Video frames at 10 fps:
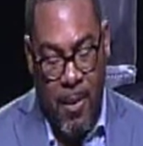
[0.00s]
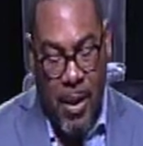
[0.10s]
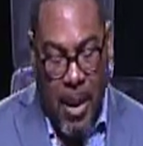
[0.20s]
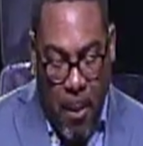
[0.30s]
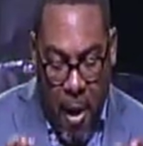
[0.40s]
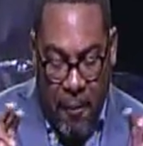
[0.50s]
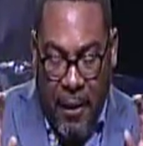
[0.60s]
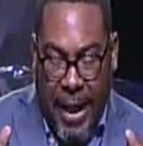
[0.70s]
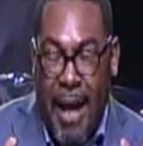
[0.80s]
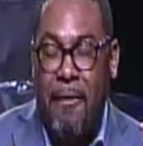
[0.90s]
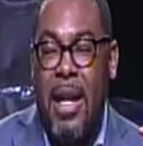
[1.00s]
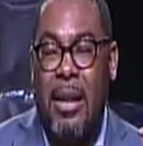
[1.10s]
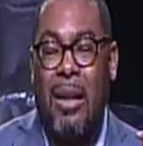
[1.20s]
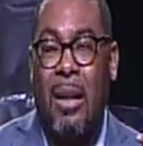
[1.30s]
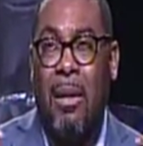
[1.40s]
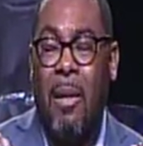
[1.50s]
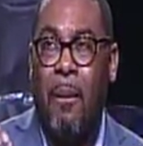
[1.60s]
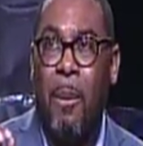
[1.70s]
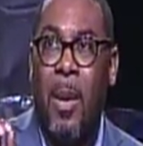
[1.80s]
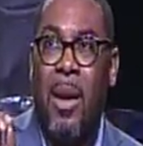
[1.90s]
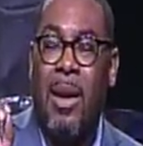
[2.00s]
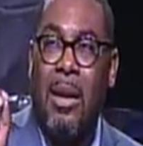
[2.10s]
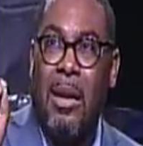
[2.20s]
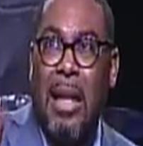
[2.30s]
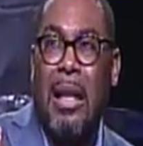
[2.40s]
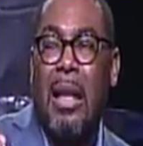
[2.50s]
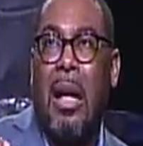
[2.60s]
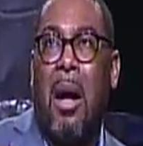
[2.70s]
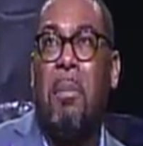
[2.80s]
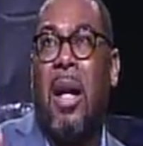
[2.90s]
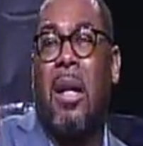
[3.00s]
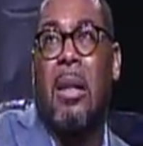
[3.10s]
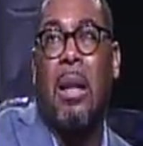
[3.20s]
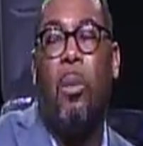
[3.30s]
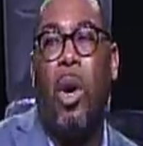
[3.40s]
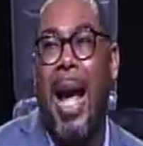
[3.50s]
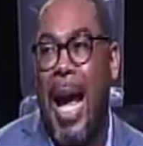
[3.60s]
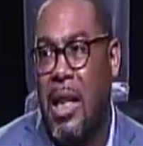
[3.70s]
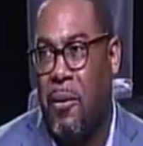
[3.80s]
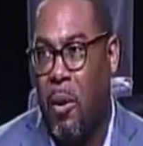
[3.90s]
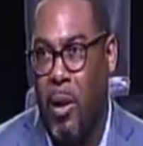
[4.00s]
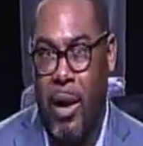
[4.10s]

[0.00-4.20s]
See, forgiveness doesn't come because someone asked for it.